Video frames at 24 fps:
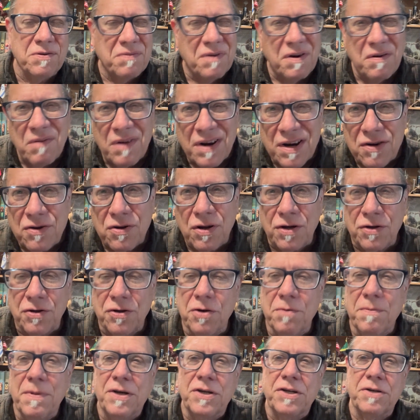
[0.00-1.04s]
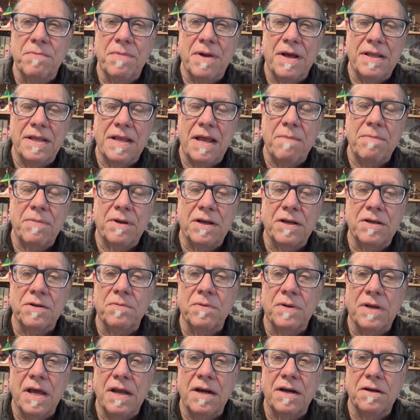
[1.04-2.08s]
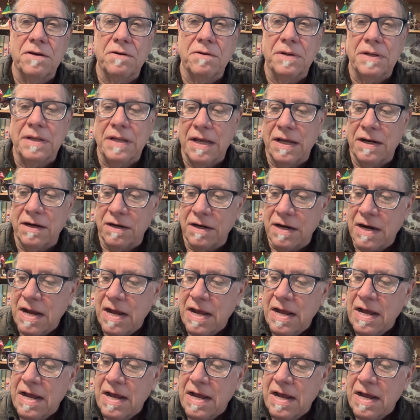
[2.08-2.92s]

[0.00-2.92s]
We don't want to talk too much about that because we'll get into it later.